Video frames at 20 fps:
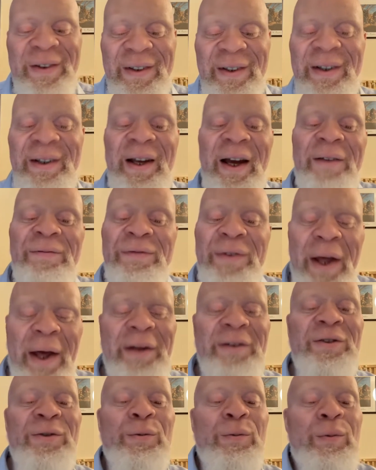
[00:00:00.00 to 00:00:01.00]
See, and
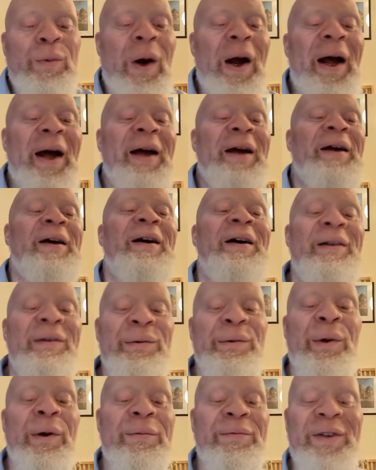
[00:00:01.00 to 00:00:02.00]
that's why a
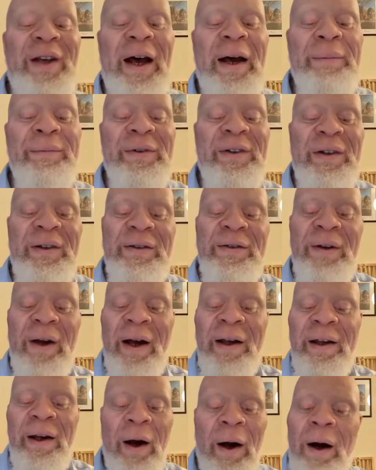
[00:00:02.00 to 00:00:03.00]
lot of times these,
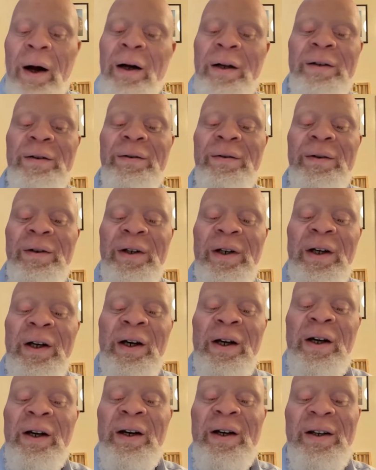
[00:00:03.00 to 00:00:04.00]
I can't
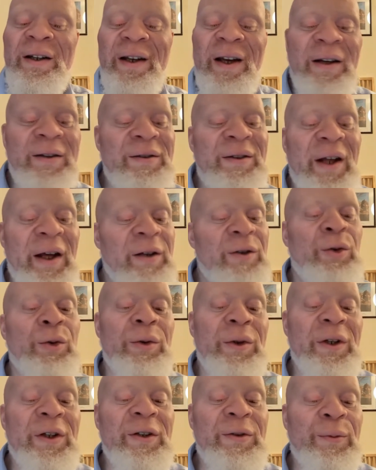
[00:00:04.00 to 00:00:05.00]
connect
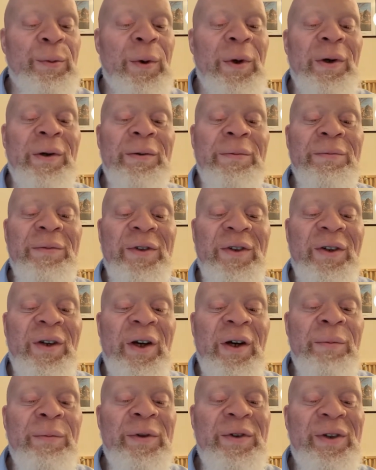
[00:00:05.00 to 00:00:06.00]
with these films.
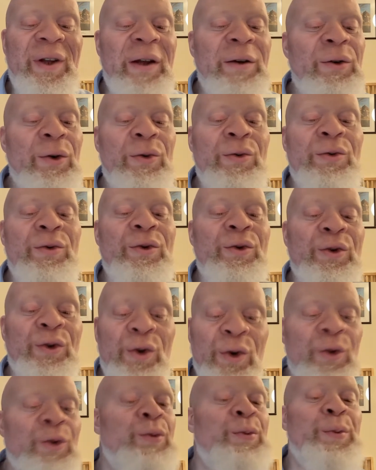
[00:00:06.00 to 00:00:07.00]
Because they do
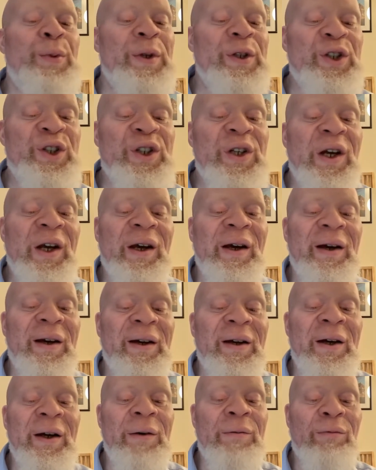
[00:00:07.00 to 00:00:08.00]
goofy shit,
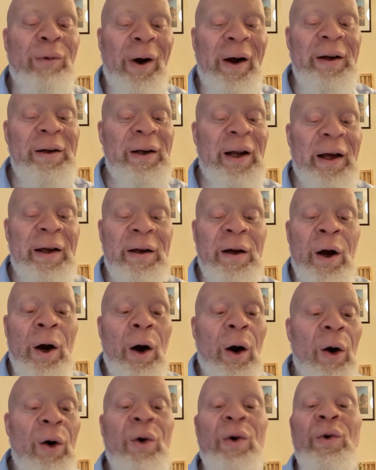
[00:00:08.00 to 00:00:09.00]
right? Like,
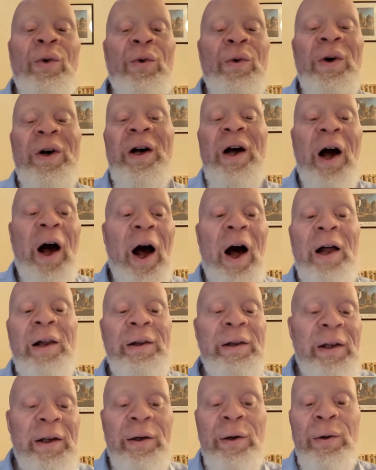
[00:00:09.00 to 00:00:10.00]
oh, a
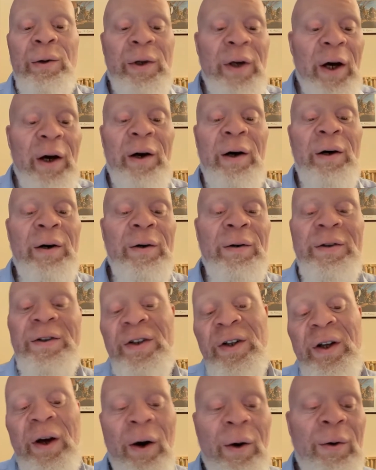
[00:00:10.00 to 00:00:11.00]
little girl is
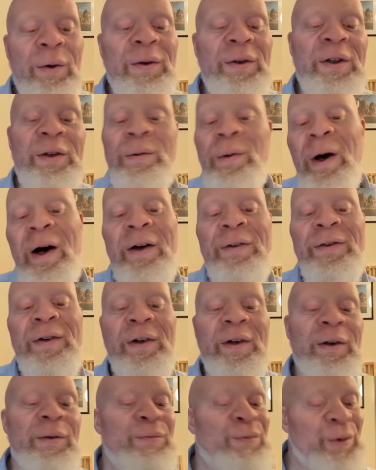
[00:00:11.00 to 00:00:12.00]
the only one
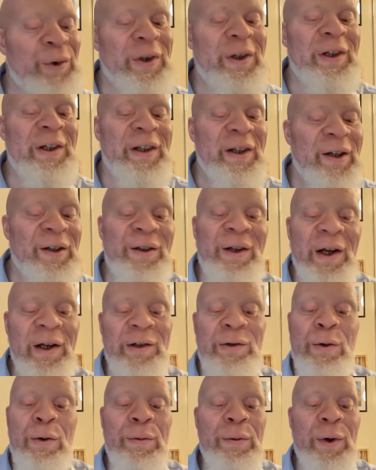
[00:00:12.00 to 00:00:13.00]
that can really
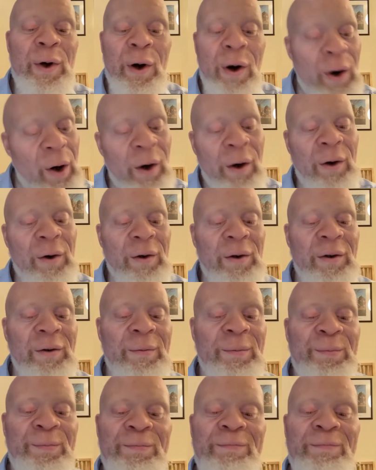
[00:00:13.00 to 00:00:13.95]
connect with Kong.